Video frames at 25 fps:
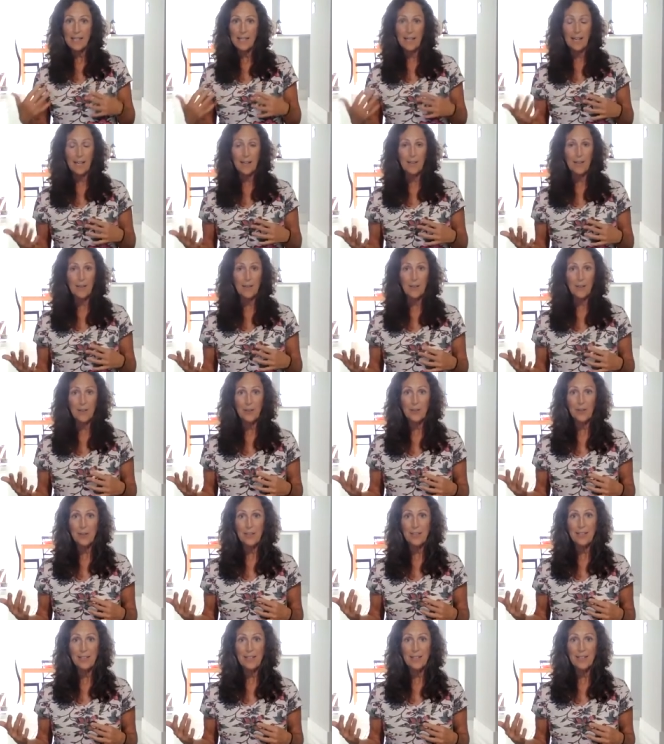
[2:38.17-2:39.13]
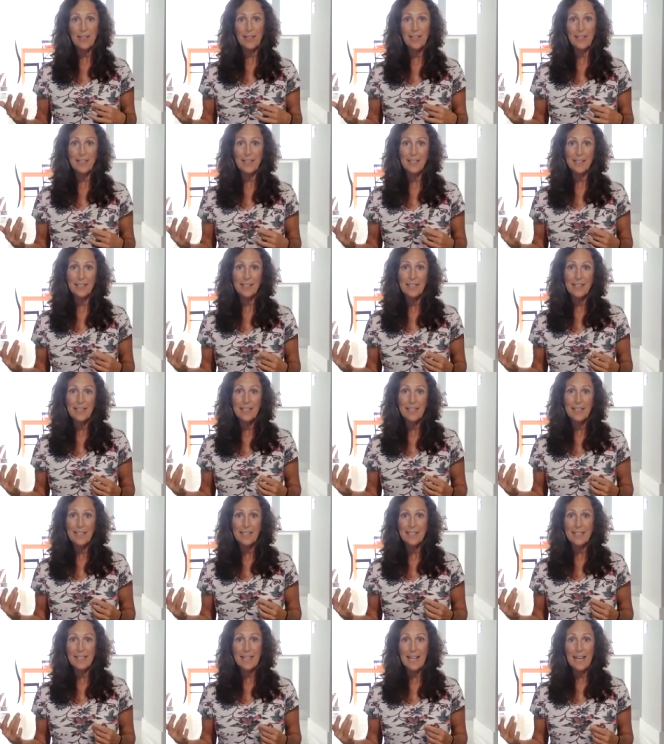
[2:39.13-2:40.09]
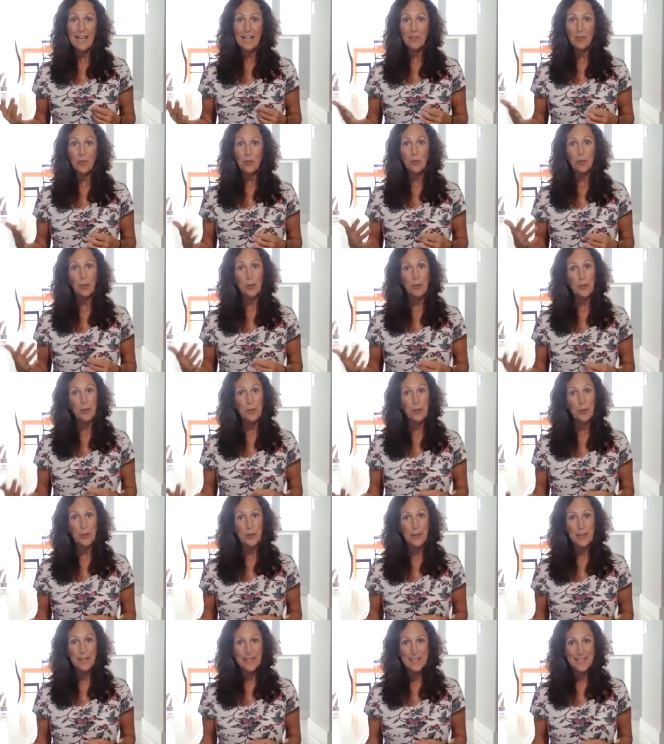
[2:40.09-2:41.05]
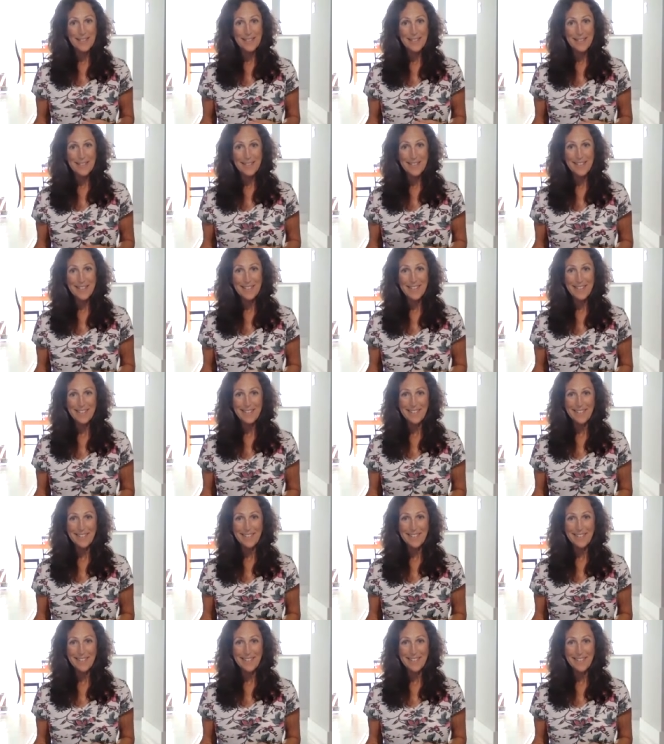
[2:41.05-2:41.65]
other natural occurrences.